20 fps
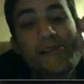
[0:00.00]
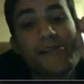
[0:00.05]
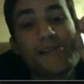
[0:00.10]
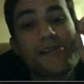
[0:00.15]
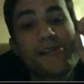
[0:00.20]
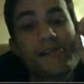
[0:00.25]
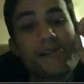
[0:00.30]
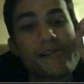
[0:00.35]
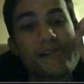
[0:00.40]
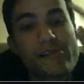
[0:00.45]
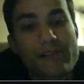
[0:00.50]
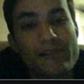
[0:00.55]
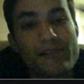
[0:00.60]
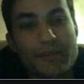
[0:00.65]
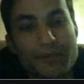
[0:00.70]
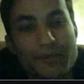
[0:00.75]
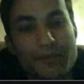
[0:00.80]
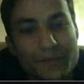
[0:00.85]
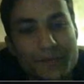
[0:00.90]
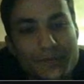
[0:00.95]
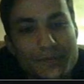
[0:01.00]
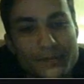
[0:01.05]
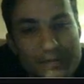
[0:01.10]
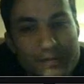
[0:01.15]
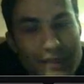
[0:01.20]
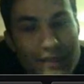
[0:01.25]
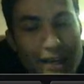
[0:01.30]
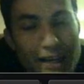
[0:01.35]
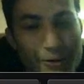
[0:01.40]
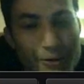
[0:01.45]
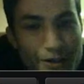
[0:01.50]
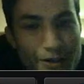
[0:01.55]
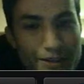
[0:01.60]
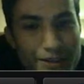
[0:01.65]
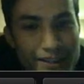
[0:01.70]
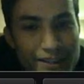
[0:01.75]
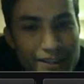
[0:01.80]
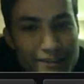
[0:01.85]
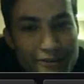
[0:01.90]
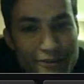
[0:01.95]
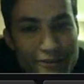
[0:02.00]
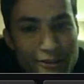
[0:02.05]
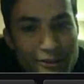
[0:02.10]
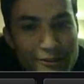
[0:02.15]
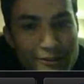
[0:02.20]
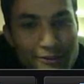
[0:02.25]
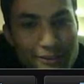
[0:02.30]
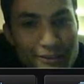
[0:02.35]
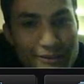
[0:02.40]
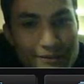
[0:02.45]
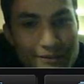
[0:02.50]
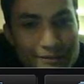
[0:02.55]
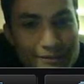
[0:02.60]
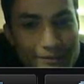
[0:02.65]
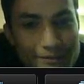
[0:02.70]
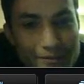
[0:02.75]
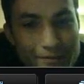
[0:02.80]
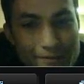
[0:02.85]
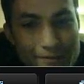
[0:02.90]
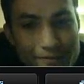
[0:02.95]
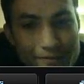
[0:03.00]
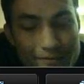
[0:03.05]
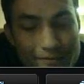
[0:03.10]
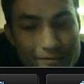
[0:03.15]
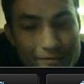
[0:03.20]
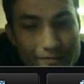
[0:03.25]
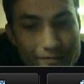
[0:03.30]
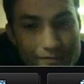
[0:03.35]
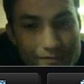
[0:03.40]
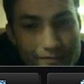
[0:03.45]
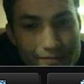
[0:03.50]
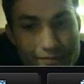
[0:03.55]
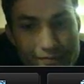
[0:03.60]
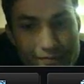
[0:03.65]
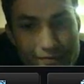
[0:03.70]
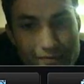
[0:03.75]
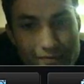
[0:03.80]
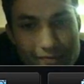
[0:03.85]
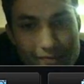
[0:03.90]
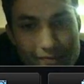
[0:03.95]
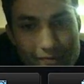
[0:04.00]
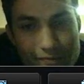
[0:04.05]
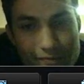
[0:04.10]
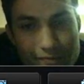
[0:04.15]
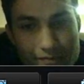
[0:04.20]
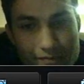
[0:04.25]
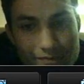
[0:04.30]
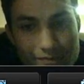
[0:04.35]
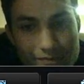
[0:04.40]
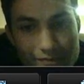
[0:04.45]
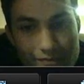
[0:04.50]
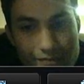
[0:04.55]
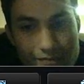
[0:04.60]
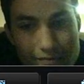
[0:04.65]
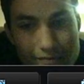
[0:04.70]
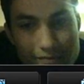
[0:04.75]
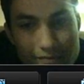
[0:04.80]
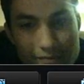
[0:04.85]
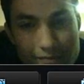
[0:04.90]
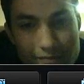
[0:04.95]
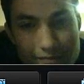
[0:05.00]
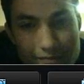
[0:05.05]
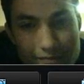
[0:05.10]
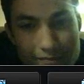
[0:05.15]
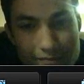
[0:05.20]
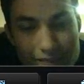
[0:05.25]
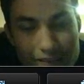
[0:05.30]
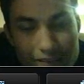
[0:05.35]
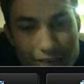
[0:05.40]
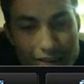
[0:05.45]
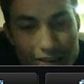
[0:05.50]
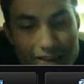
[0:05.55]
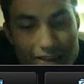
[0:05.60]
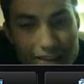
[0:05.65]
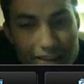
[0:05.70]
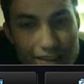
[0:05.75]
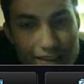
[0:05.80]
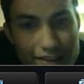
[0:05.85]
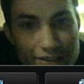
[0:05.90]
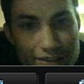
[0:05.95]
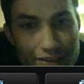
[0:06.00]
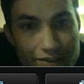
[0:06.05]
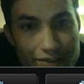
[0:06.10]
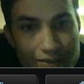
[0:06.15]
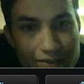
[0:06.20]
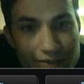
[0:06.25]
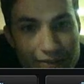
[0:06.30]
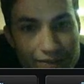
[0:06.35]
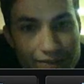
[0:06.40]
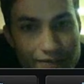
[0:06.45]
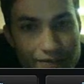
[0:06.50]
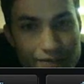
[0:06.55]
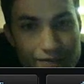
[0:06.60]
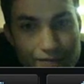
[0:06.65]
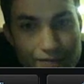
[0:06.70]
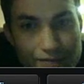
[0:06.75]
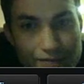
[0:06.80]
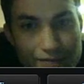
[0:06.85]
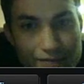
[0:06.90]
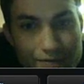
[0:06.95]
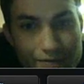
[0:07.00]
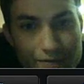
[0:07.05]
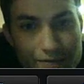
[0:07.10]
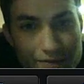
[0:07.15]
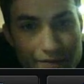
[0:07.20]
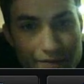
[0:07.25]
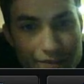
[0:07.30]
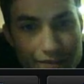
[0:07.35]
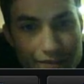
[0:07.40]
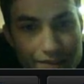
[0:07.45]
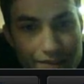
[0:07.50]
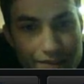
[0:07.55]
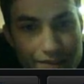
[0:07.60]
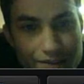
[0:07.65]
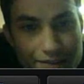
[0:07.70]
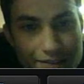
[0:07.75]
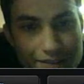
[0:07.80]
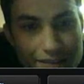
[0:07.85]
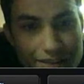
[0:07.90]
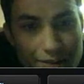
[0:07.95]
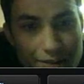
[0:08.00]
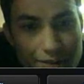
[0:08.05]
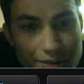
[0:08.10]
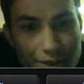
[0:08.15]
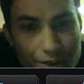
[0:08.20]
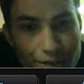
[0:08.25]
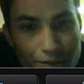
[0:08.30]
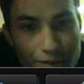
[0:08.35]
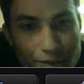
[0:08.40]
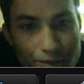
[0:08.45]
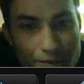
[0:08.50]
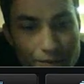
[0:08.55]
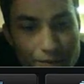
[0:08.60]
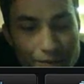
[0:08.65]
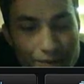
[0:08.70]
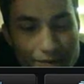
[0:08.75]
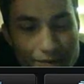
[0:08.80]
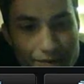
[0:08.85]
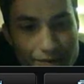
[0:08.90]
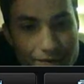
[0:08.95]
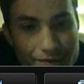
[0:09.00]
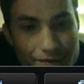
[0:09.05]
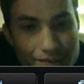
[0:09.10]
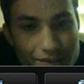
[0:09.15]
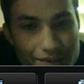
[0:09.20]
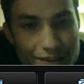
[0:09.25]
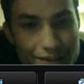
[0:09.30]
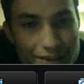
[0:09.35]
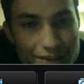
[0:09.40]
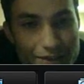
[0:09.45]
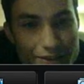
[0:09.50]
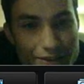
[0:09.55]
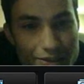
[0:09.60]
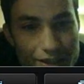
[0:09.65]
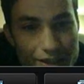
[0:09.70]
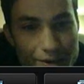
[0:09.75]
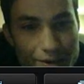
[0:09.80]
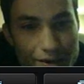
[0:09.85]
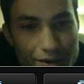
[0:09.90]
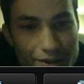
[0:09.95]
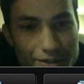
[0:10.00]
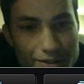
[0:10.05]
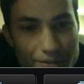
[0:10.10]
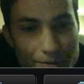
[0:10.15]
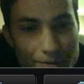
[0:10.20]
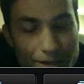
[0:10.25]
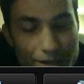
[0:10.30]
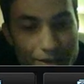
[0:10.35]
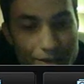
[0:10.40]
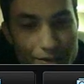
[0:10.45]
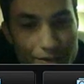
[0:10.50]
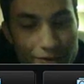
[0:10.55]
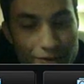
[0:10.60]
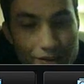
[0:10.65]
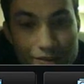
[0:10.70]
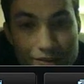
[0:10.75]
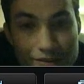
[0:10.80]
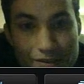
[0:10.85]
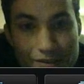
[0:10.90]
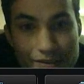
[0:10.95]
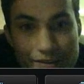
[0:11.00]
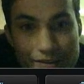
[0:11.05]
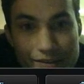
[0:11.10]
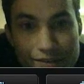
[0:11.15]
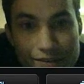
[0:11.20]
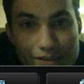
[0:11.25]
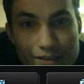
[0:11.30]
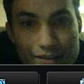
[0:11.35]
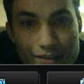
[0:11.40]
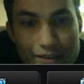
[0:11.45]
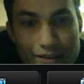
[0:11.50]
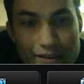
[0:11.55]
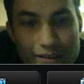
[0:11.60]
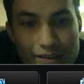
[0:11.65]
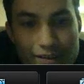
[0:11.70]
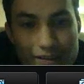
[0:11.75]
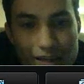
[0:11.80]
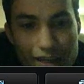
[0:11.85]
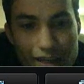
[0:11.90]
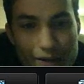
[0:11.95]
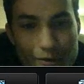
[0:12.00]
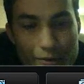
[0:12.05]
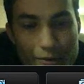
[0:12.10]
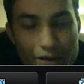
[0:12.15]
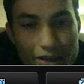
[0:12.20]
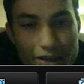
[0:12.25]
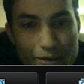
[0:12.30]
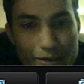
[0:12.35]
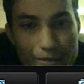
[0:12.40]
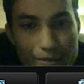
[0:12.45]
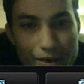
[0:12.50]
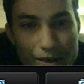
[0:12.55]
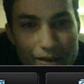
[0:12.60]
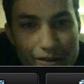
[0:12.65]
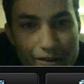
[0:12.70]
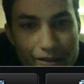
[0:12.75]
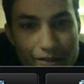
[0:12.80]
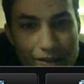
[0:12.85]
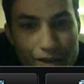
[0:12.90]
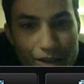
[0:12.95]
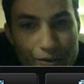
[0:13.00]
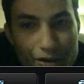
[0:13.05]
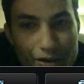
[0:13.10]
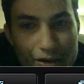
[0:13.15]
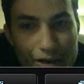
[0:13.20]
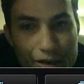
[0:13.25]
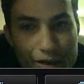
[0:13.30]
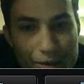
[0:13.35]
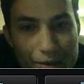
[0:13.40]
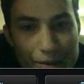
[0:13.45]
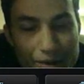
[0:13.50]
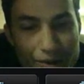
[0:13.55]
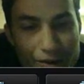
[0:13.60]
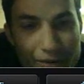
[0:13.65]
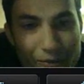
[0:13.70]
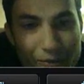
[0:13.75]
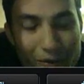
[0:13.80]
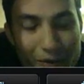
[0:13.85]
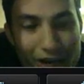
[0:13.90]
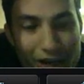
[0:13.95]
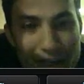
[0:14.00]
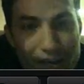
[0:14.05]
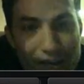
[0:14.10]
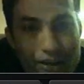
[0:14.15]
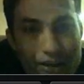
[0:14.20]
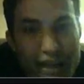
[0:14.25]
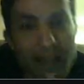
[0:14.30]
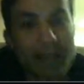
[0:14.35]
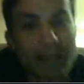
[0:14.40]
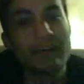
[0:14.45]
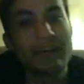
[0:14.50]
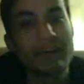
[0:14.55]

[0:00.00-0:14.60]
I definitely would. I wouldn't, so, I have a girlfriend. yeah, but if you didn't. If I didn't? Yeah. If you didn't. Still no. You're an idiot. Because eventually I'd run into my girlfriend. No, you wouldn't. I am. I don't want to hear about it. I don't want to hear about why you're gay.